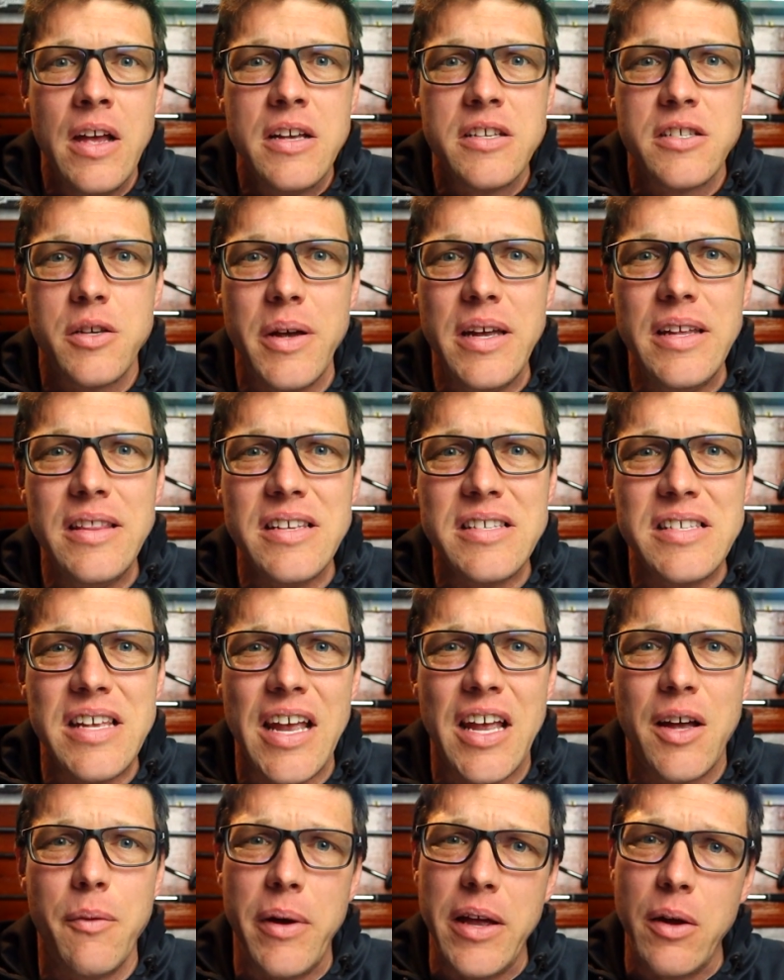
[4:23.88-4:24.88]
So in the
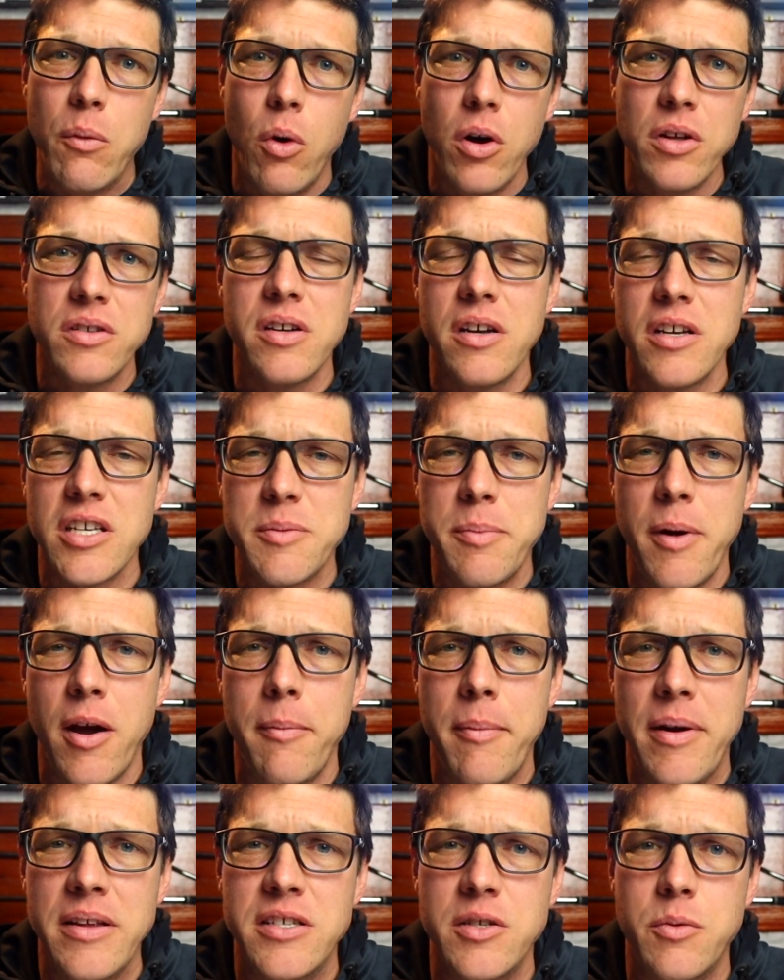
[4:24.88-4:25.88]
second week, what I
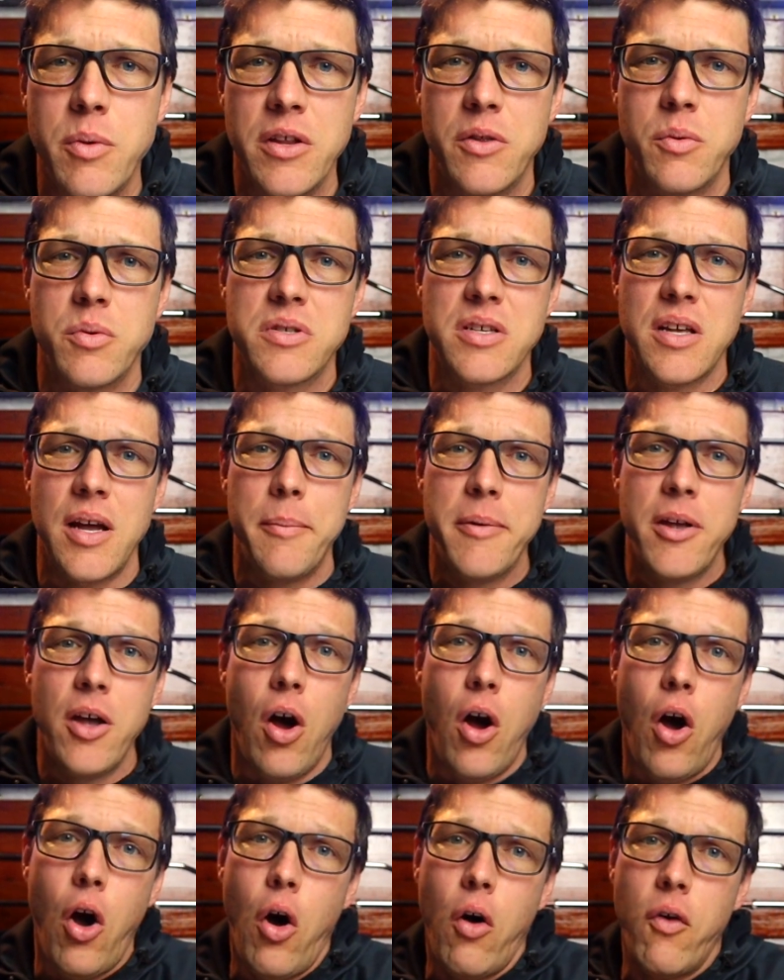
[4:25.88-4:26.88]
experimented with was coming
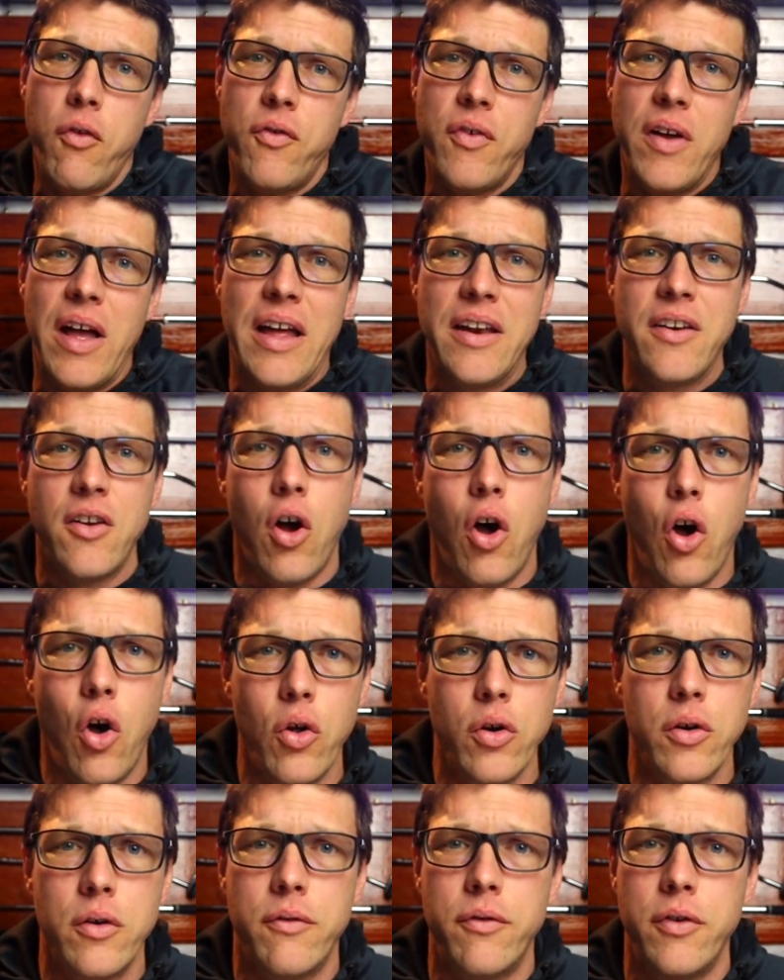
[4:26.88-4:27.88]
off and
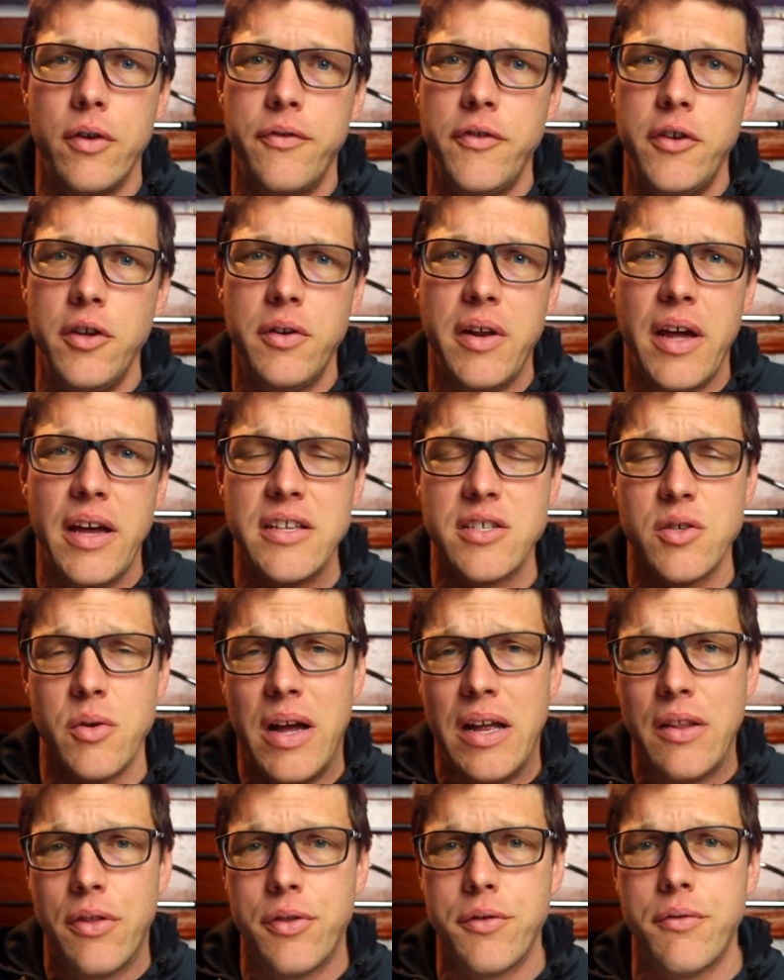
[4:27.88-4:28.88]
on for a few days. So I
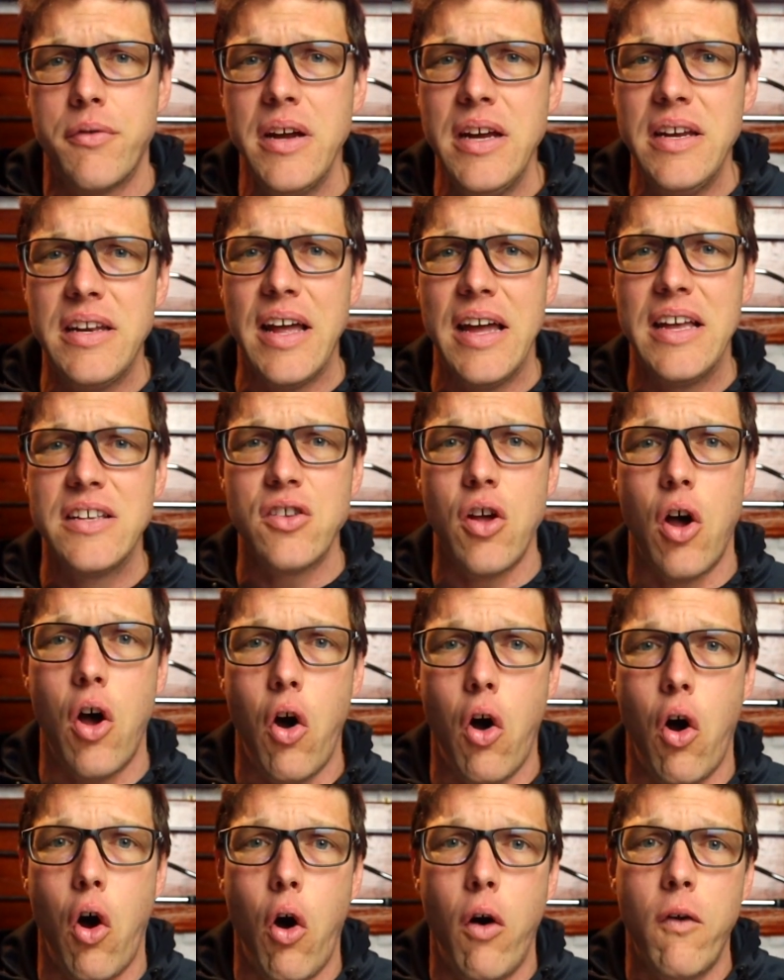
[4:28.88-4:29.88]
had 3 days
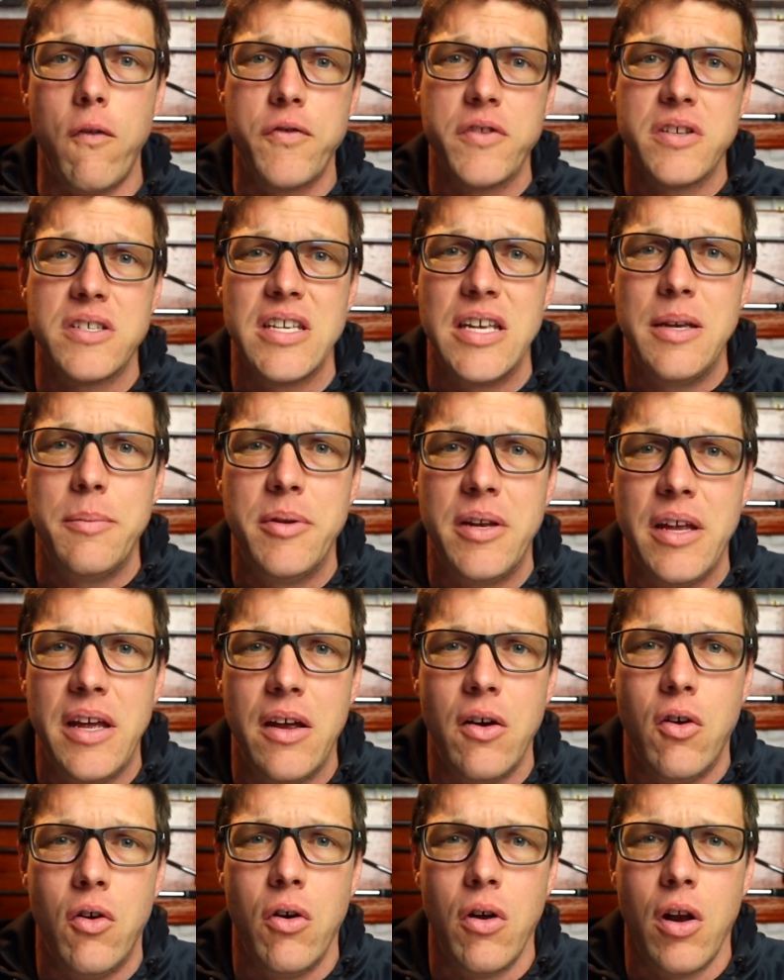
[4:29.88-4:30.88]
off the
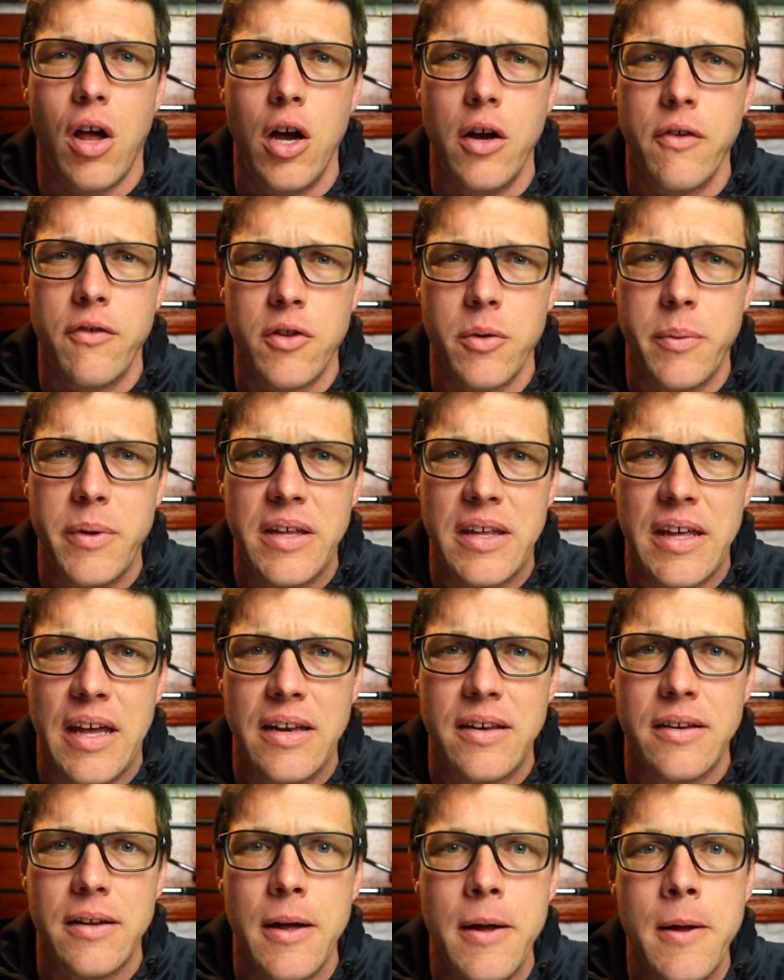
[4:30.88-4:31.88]
CBD oil over the
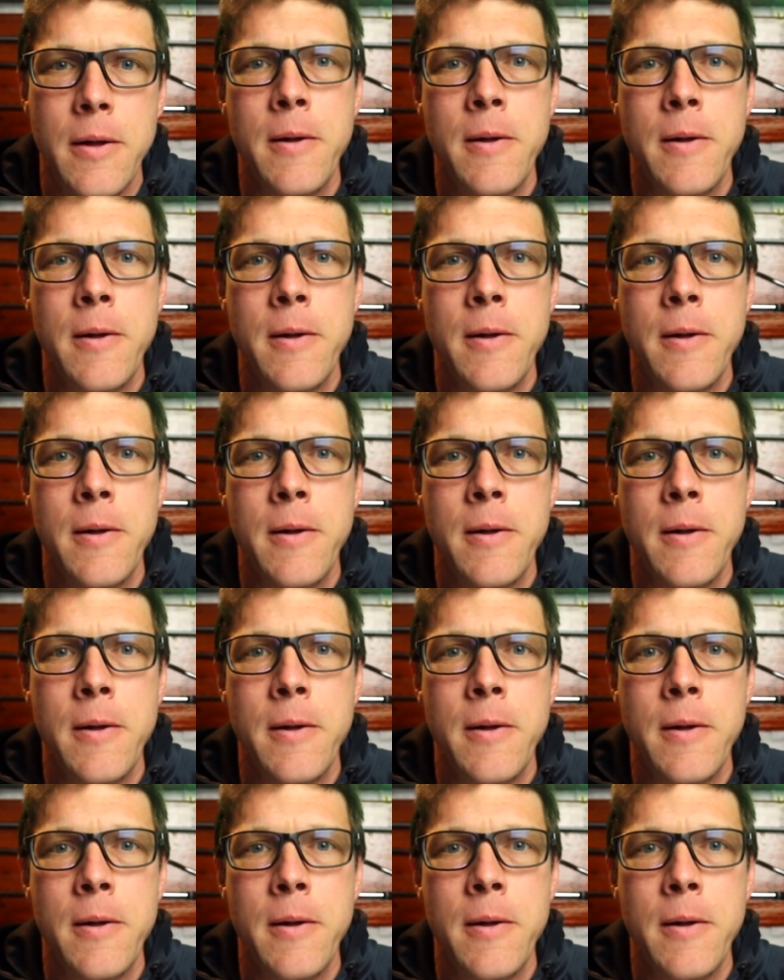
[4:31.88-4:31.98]
weekend.